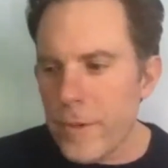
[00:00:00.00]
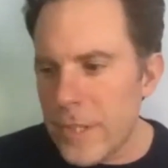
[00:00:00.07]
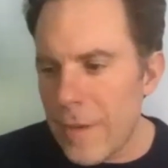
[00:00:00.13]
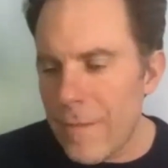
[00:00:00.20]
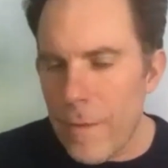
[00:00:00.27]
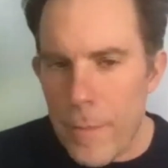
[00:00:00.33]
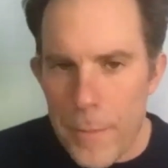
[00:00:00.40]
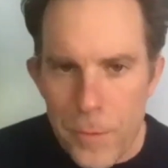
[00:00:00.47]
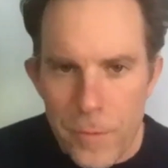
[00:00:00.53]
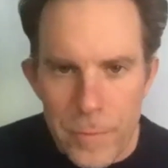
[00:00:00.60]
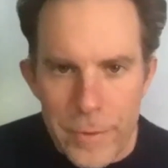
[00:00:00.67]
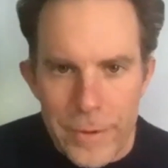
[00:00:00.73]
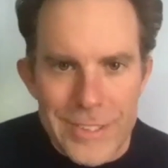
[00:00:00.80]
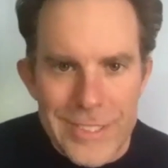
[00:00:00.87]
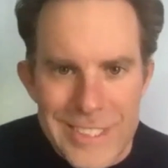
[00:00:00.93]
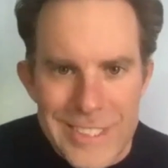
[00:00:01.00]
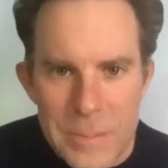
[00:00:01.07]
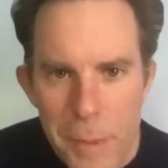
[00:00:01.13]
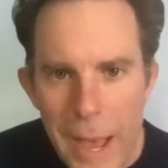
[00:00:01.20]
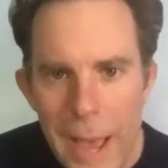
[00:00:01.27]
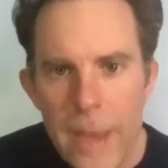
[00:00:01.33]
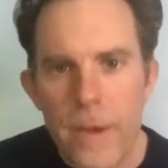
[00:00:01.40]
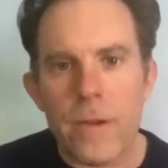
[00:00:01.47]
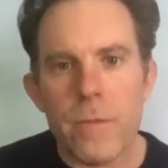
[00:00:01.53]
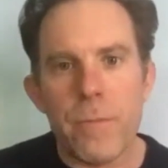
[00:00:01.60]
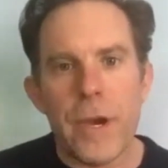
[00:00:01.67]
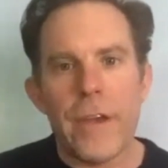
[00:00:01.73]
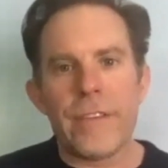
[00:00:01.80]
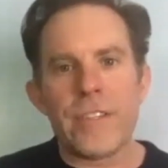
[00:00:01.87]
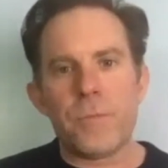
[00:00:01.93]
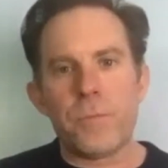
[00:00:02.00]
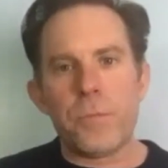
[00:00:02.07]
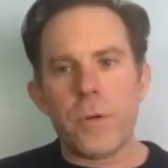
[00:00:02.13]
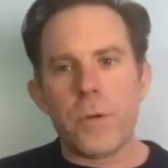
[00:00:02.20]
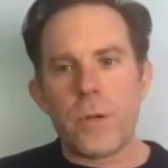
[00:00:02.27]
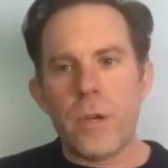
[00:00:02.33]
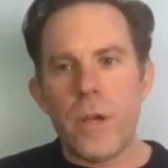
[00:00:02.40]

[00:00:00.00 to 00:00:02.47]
how many people have been inspired by this book,